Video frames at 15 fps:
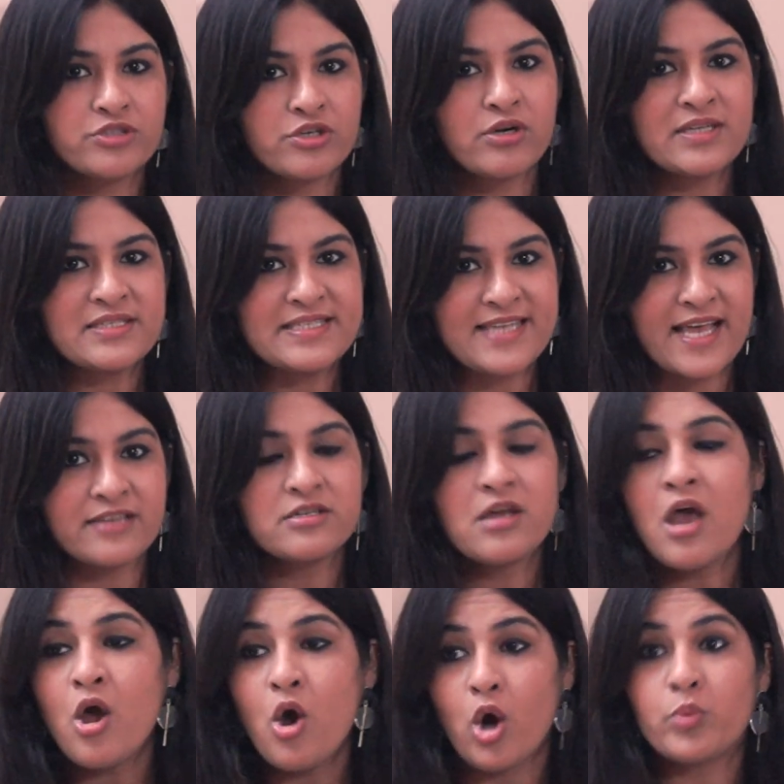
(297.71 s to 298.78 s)
your consent
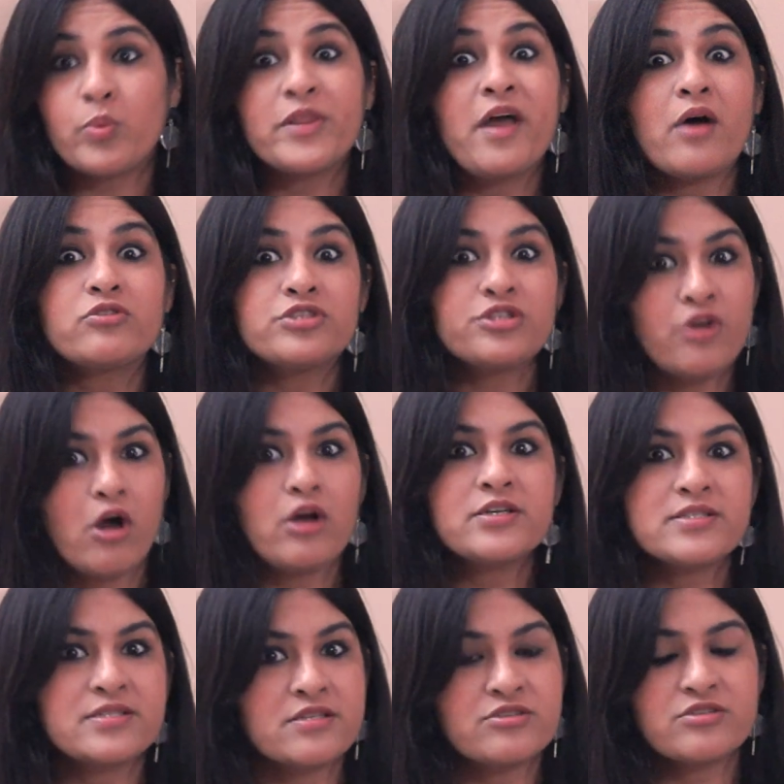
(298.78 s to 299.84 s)
or without your
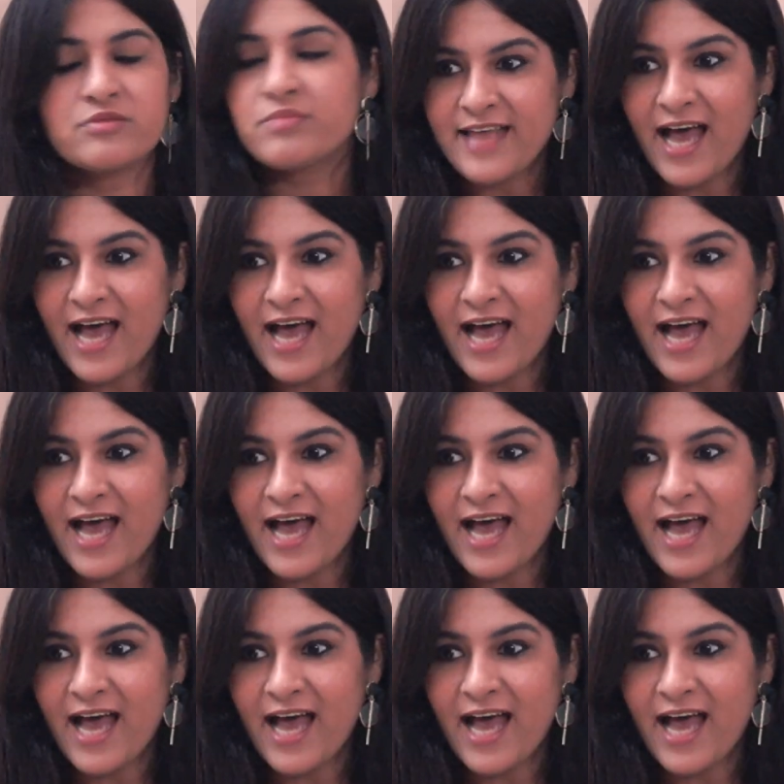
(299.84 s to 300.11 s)
decision,